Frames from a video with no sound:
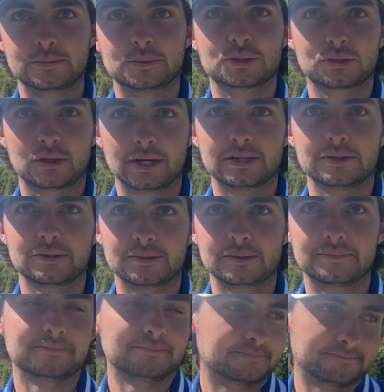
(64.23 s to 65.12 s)
was trying to
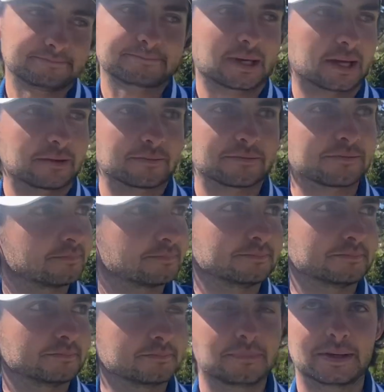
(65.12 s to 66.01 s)
kind of
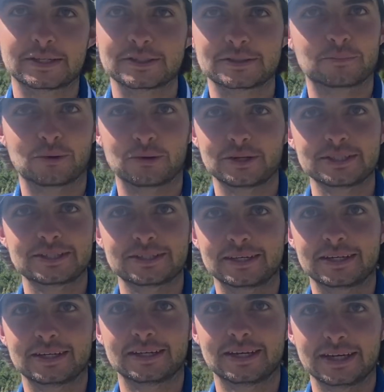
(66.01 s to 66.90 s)
make some birdies
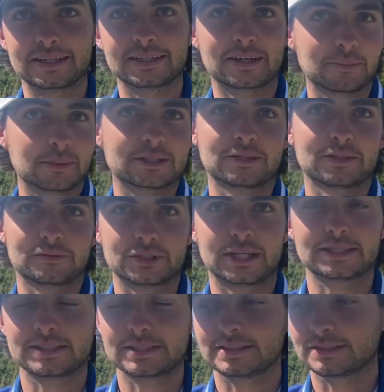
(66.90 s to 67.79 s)
and give myself
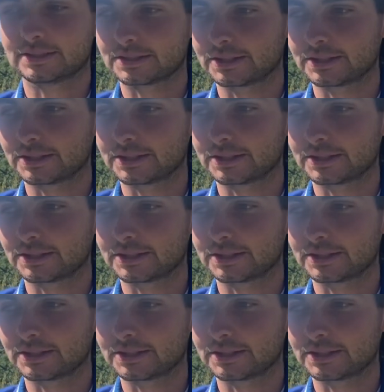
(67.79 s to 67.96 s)
chances. And